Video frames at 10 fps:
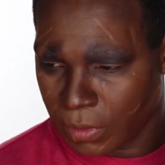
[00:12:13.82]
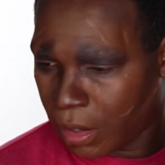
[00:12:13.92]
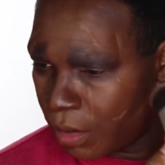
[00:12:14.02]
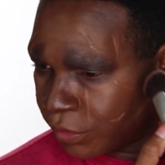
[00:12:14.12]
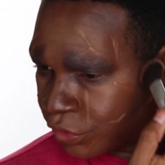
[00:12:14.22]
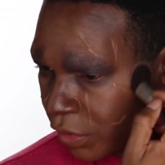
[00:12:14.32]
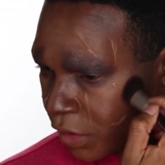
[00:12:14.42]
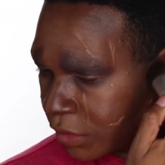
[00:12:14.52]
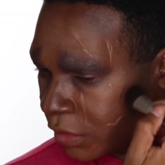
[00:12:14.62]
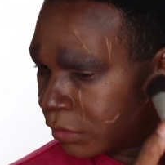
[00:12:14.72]
Always
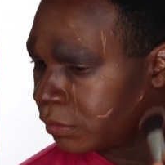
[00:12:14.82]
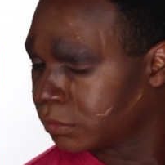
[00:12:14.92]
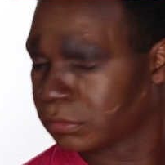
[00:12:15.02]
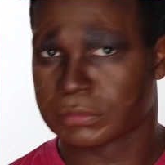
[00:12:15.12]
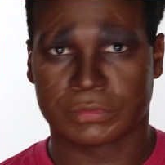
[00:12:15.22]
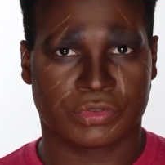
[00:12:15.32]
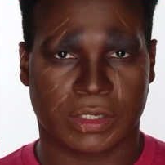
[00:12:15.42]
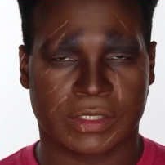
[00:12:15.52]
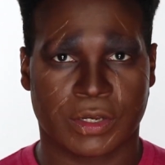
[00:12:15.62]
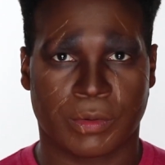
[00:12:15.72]
trust.
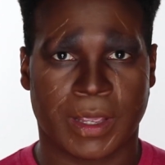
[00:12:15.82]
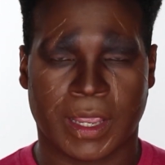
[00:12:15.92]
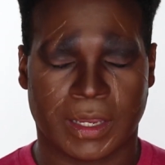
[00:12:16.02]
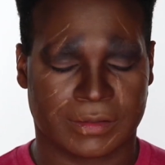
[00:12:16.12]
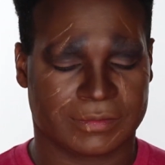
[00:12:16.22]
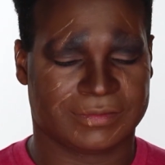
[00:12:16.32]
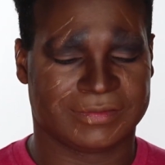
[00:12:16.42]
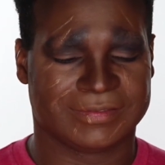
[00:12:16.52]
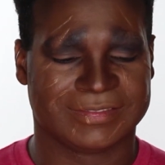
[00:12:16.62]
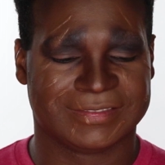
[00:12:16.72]
Trust and obey.
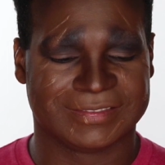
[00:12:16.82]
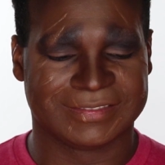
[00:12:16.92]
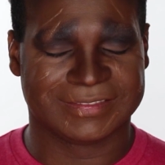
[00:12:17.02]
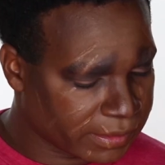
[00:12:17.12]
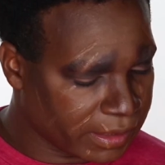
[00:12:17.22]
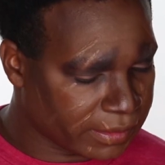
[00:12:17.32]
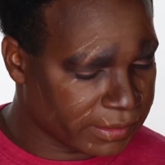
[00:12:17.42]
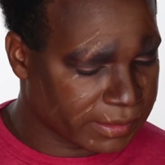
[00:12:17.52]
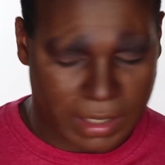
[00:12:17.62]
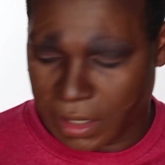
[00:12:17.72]
Let's cut
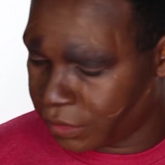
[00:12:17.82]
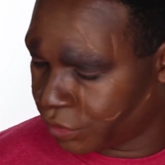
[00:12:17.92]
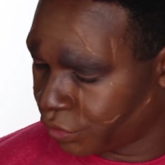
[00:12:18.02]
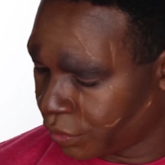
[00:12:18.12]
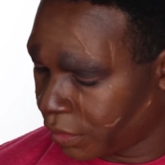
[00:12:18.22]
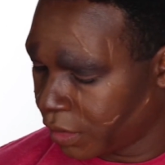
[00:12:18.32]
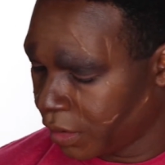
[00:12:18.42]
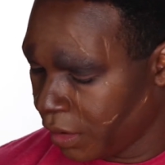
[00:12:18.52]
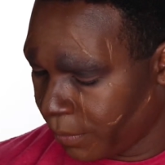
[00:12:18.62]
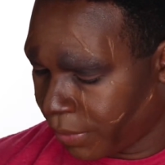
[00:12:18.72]
this contour,
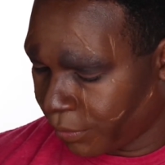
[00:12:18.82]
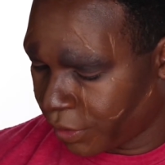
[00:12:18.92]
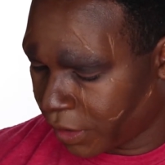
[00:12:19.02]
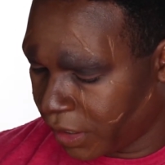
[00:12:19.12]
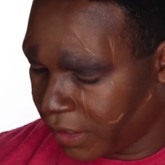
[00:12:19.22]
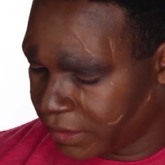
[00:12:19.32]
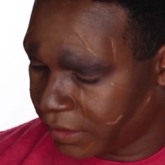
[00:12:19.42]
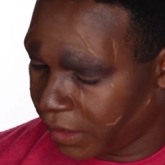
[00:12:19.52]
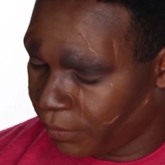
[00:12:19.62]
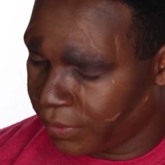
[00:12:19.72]
but I'm gonna cut
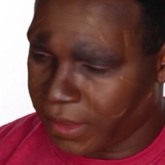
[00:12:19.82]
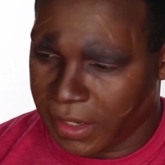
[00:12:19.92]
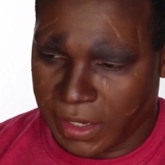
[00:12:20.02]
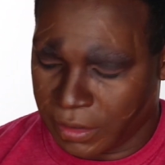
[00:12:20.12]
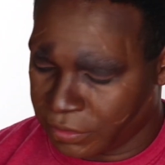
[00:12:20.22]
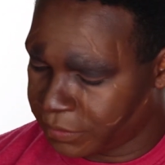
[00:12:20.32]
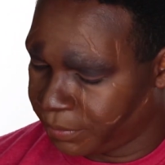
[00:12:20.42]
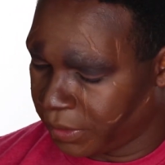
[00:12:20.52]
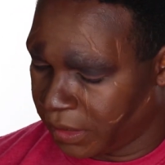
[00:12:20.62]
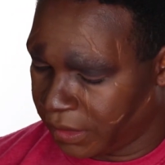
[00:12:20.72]
today with that
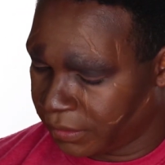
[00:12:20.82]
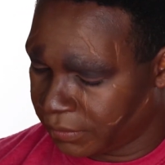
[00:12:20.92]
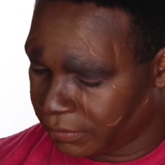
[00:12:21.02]
airspun.